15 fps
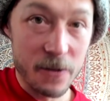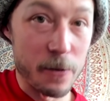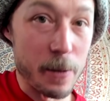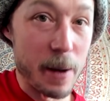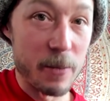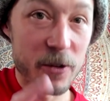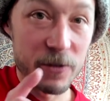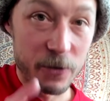
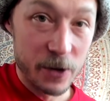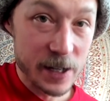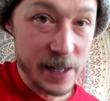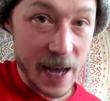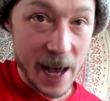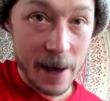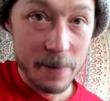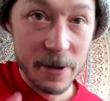remember, free
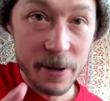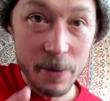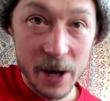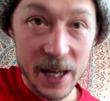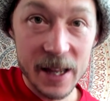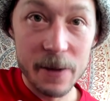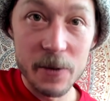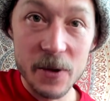tabs,
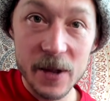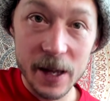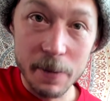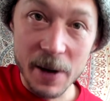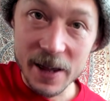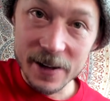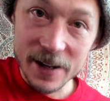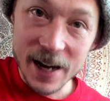
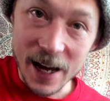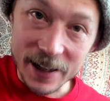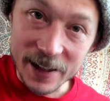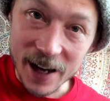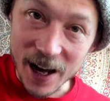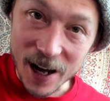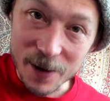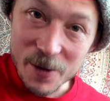
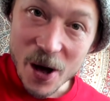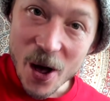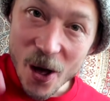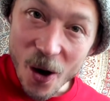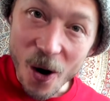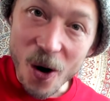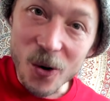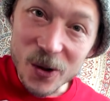mikesmusicmethod.com.
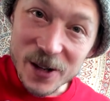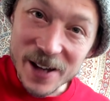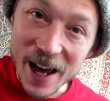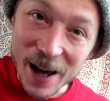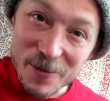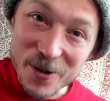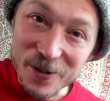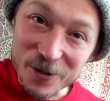All the
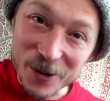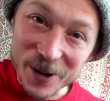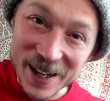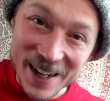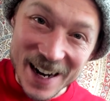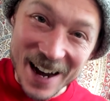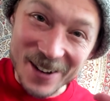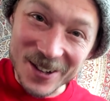tabs are free
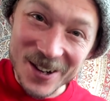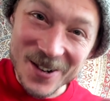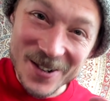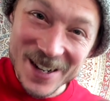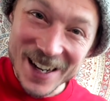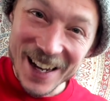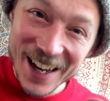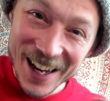to
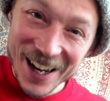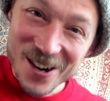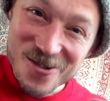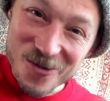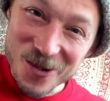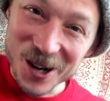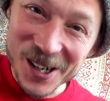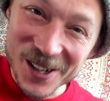download.
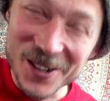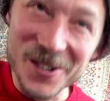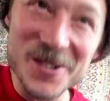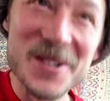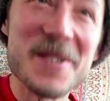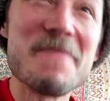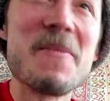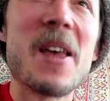What a
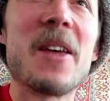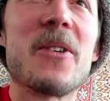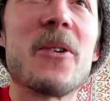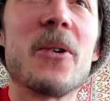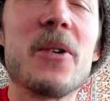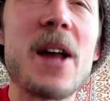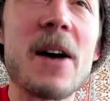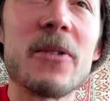dude. So
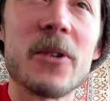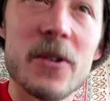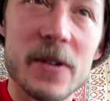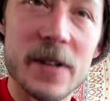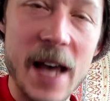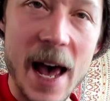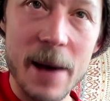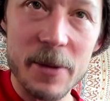go download
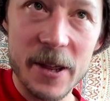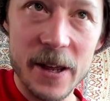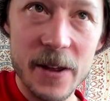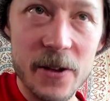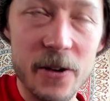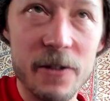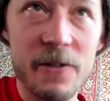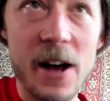your tab. It's
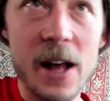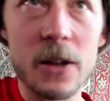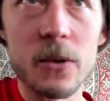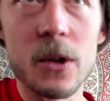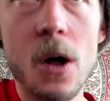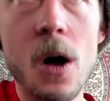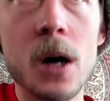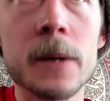easier to follow
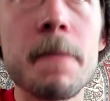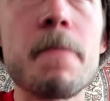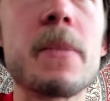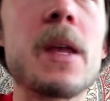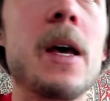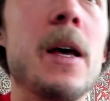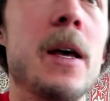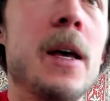along,
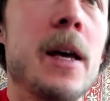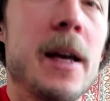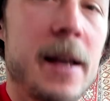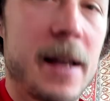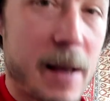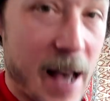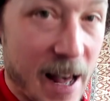I